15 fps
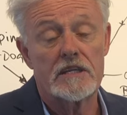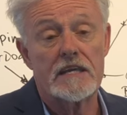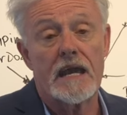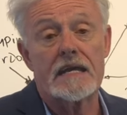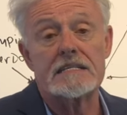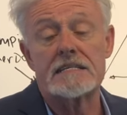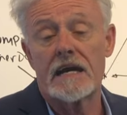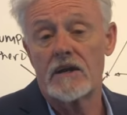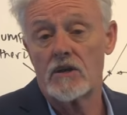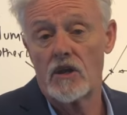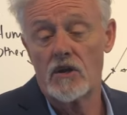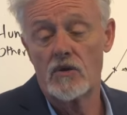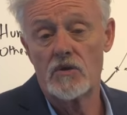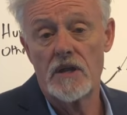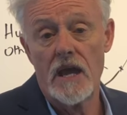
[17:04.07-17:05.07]

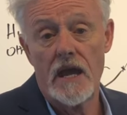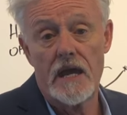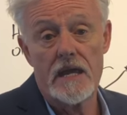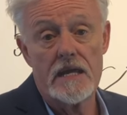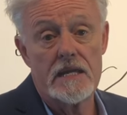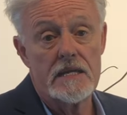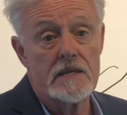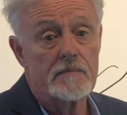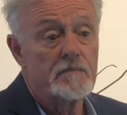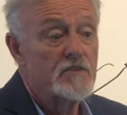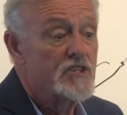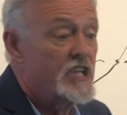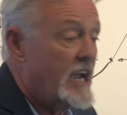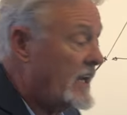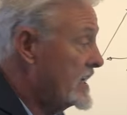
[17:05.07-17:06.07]
download a
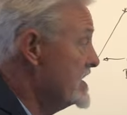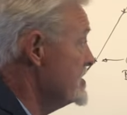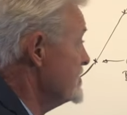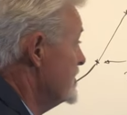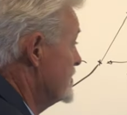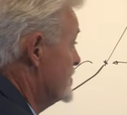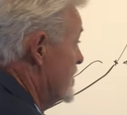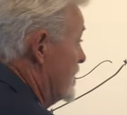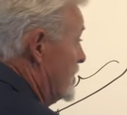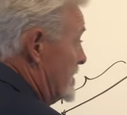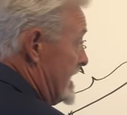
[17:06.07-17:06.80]
checklist to